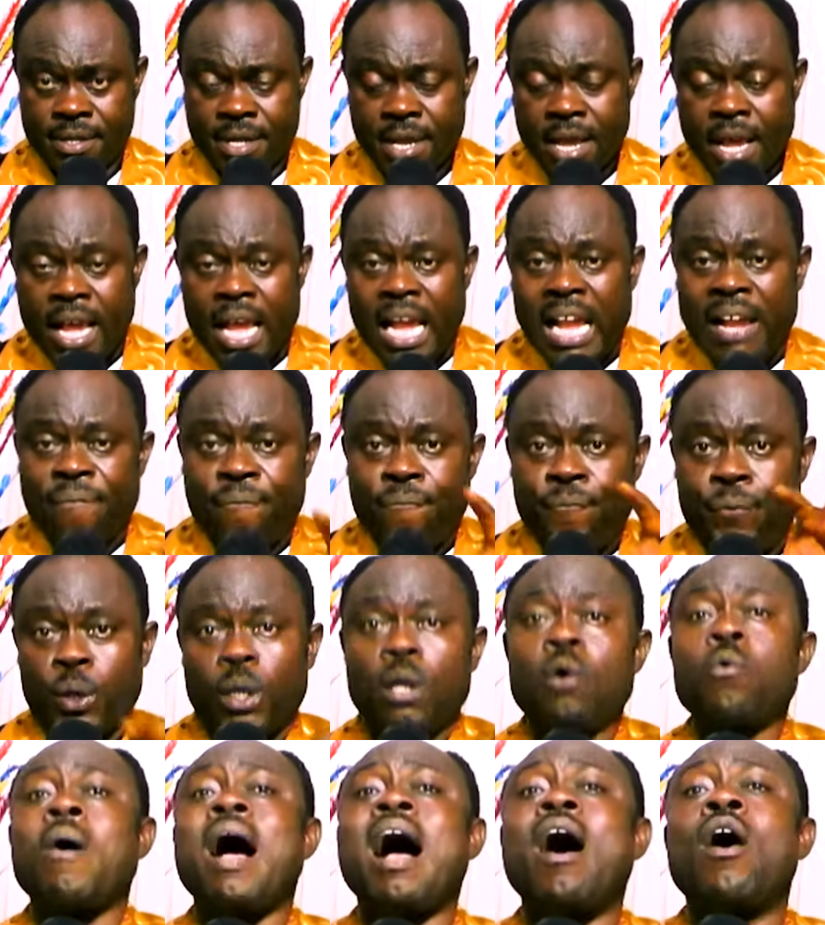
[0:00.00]
A
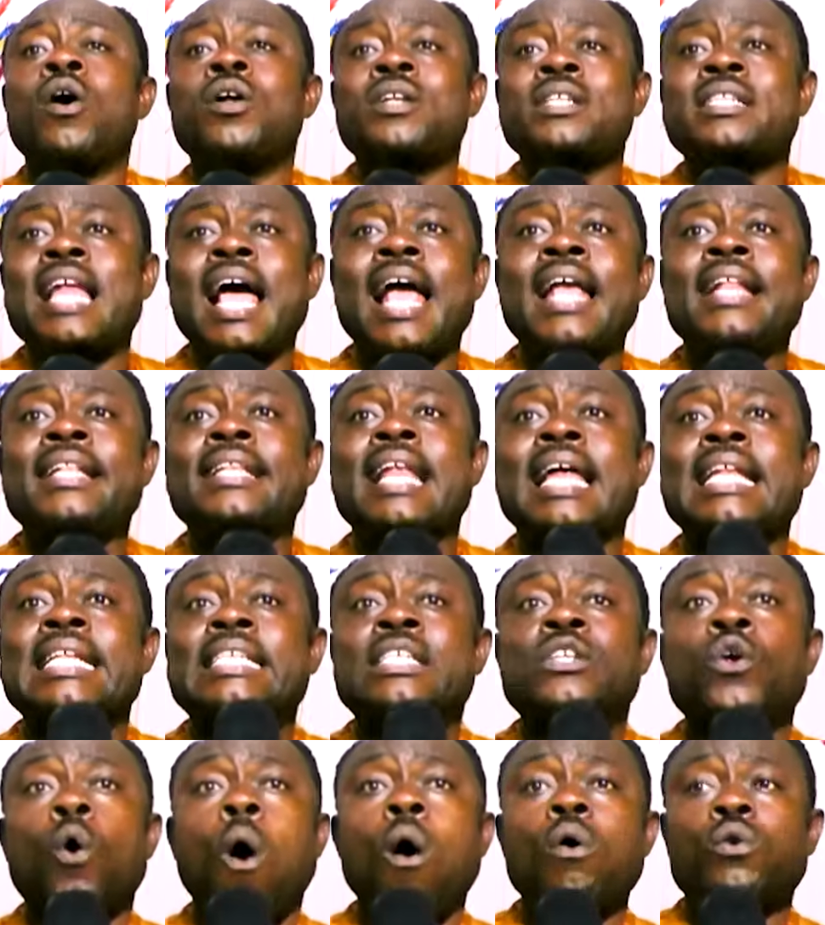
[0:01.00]
follower online that
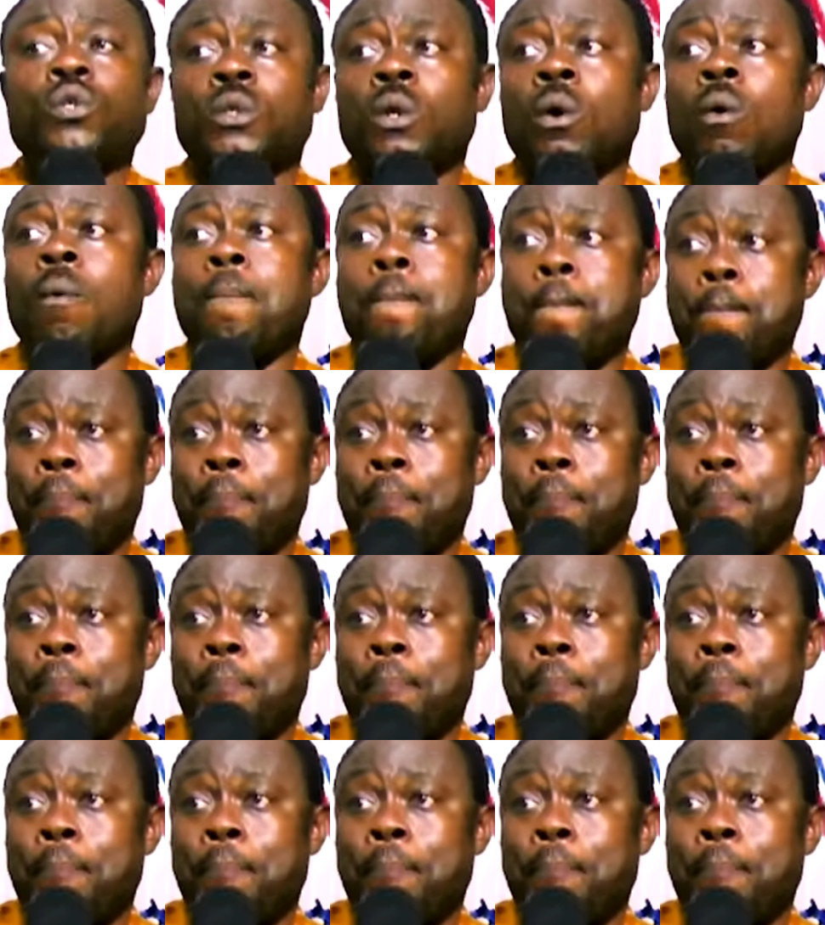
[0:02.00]
is also